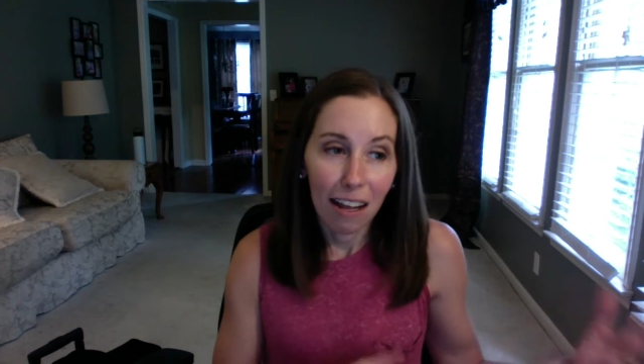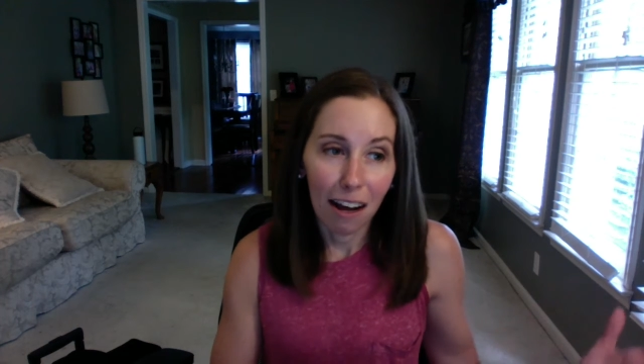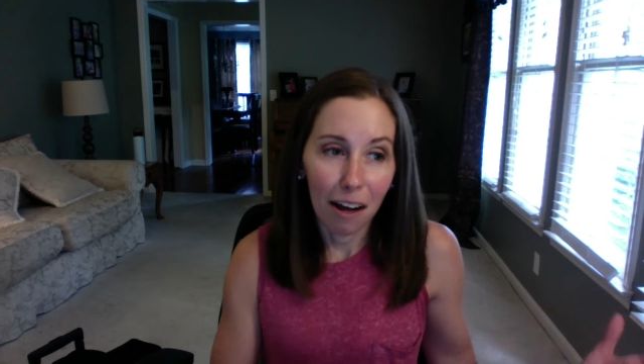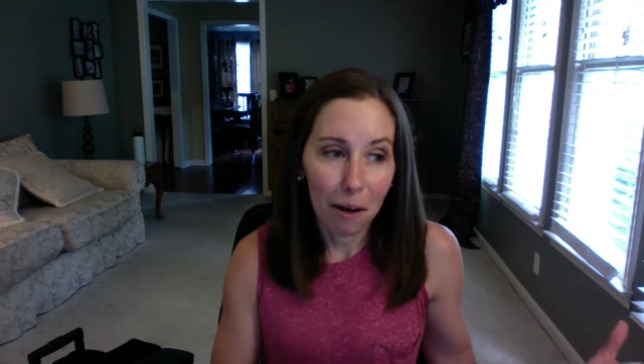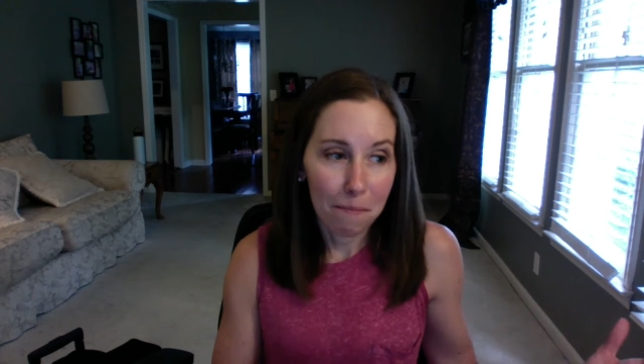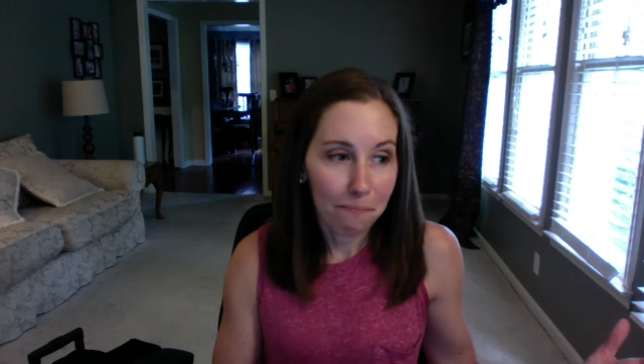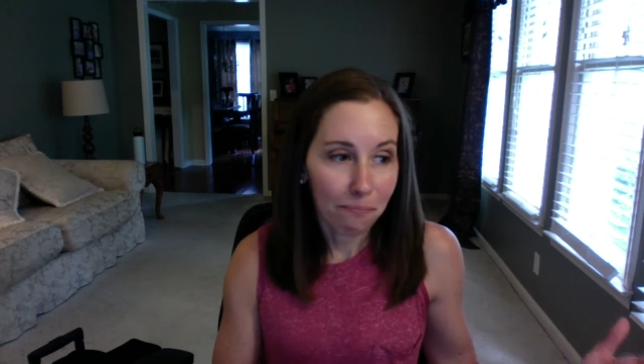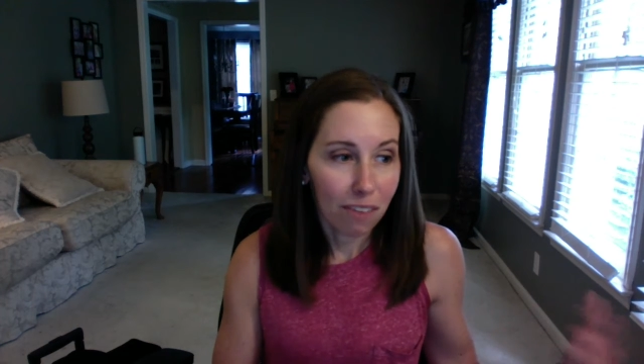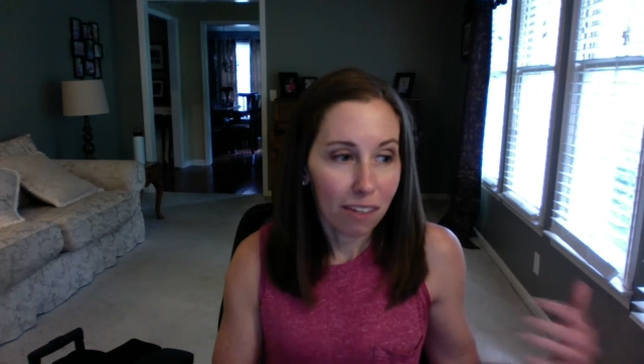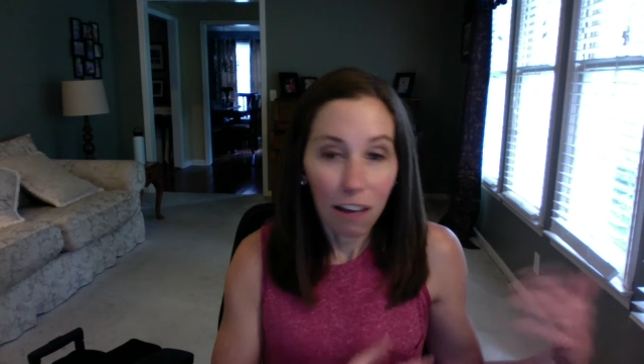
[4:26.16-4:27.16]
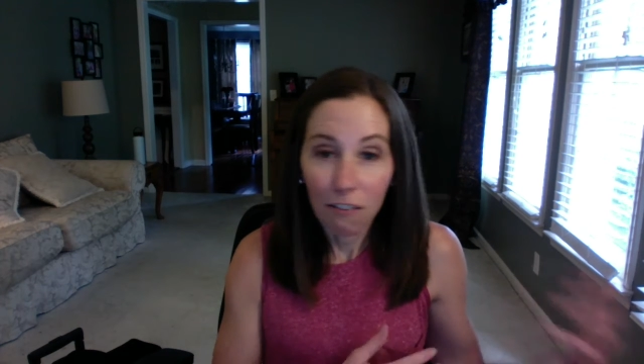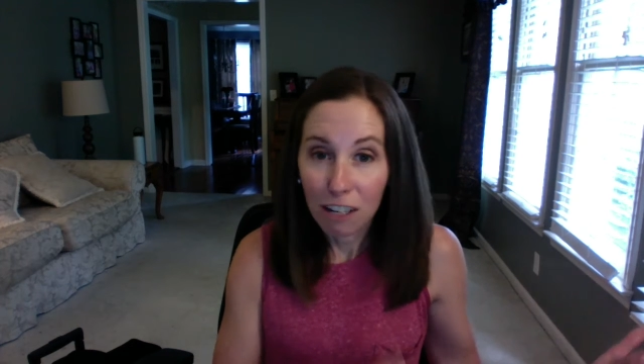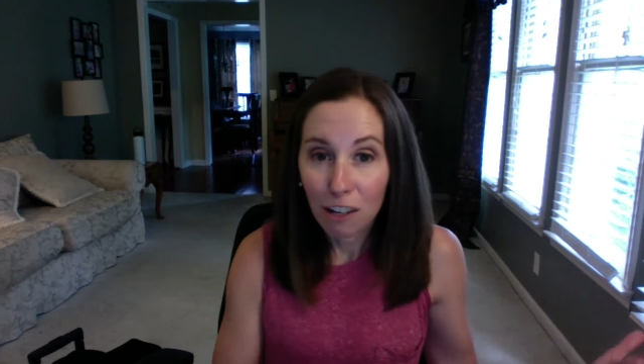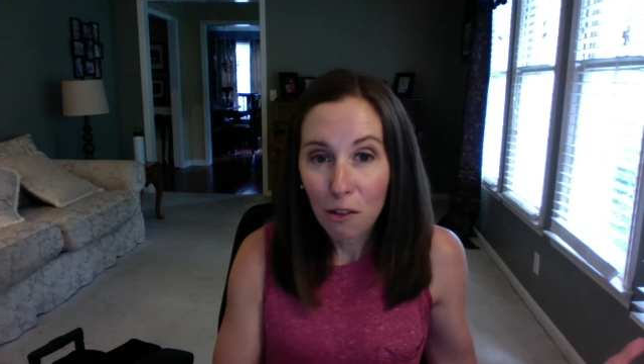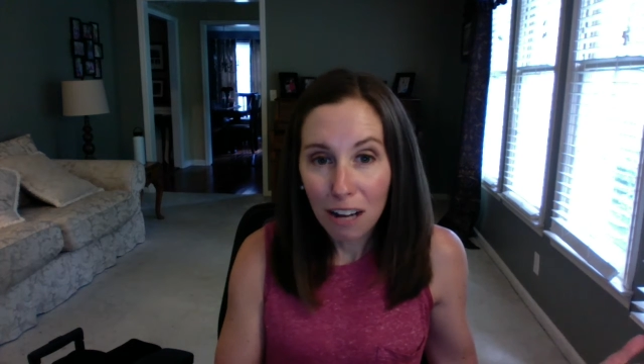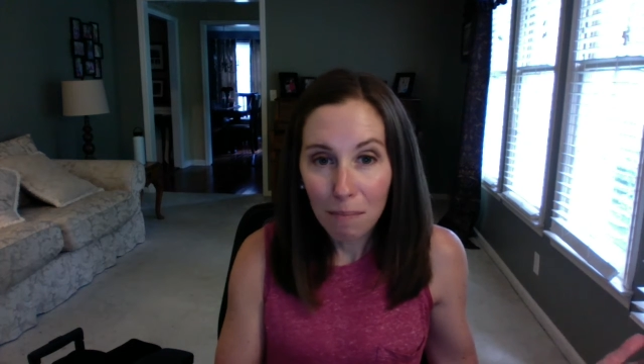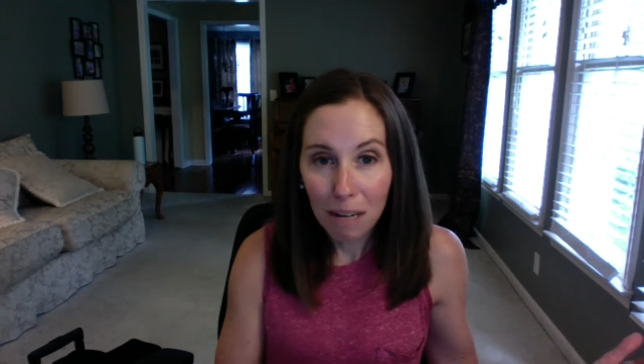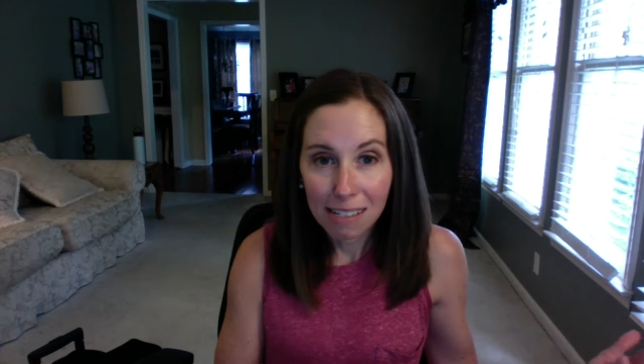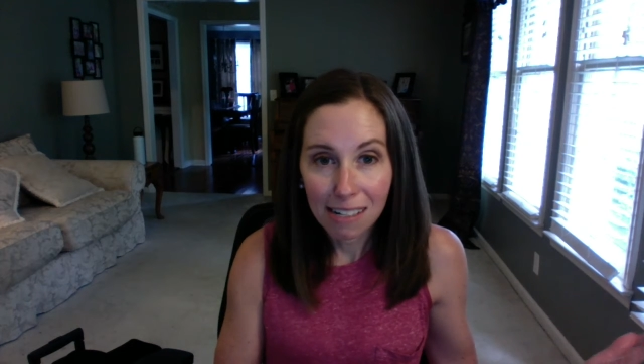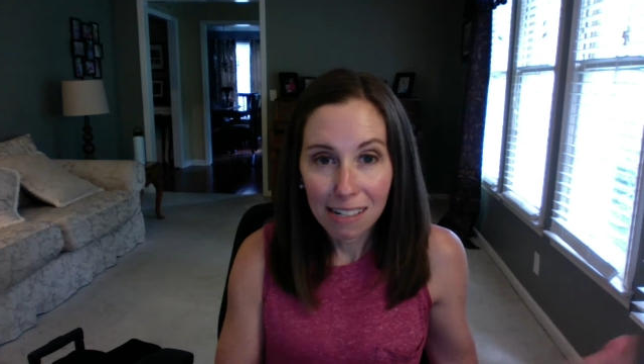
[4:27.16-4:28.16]
a video that I
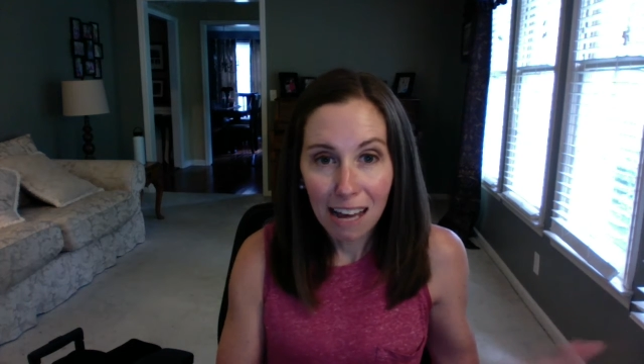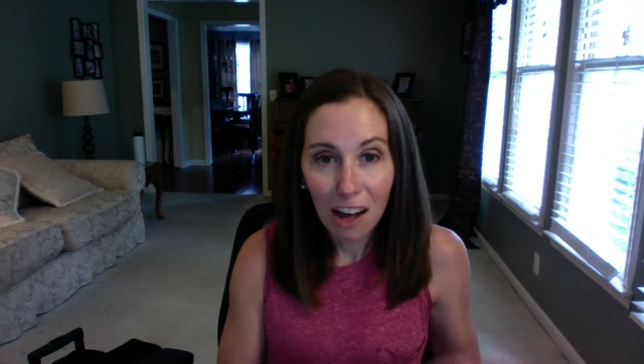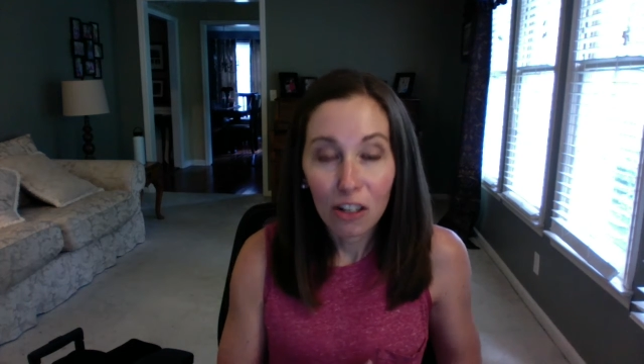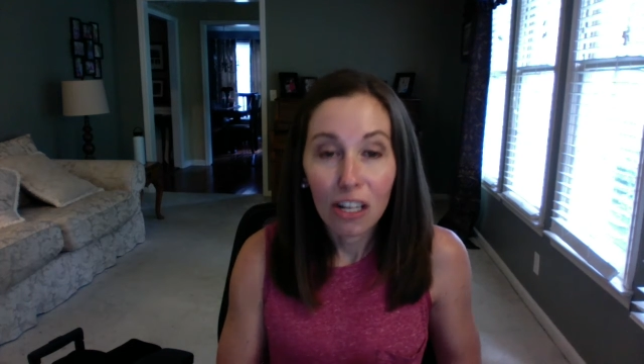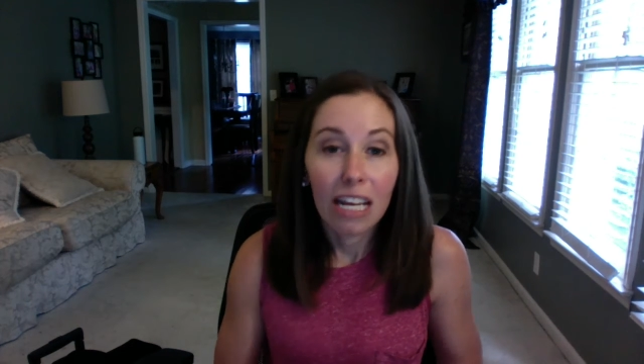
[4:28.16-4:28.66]
might send out,